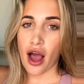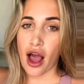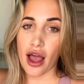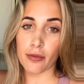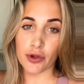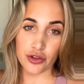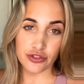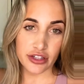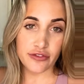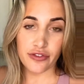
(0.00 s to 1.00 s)
I'm
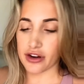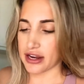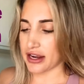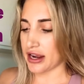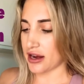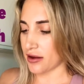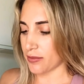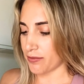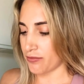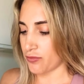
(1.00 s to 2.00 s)
gluten free, and I